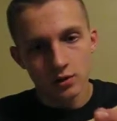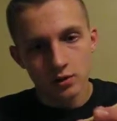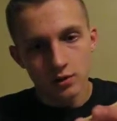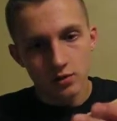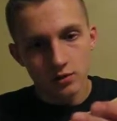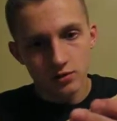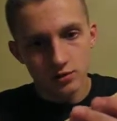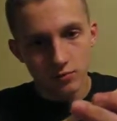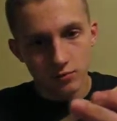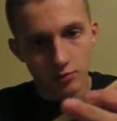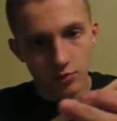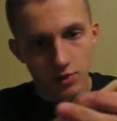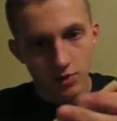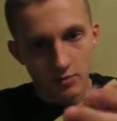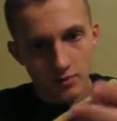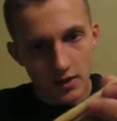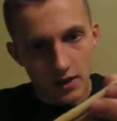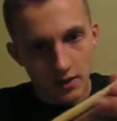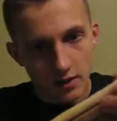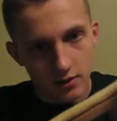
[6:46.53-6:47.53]
So bring it
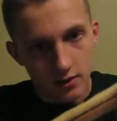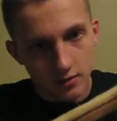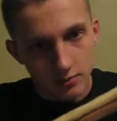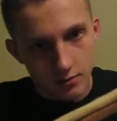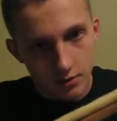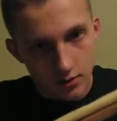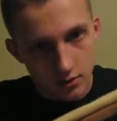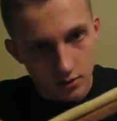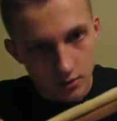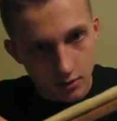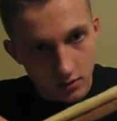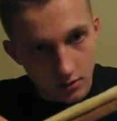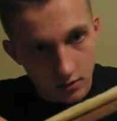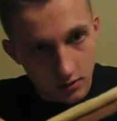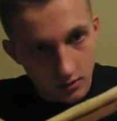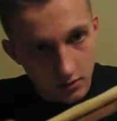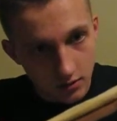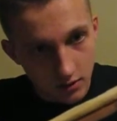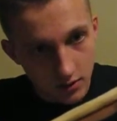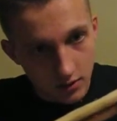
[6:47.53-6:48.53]
back up,
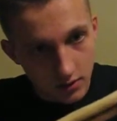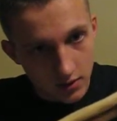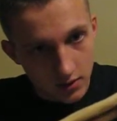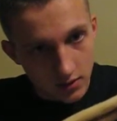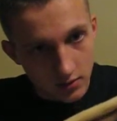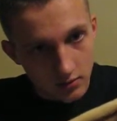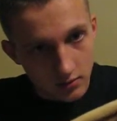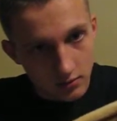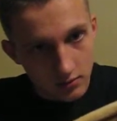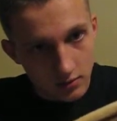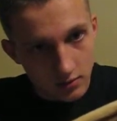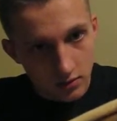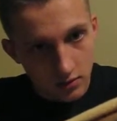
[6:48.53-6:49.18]
and now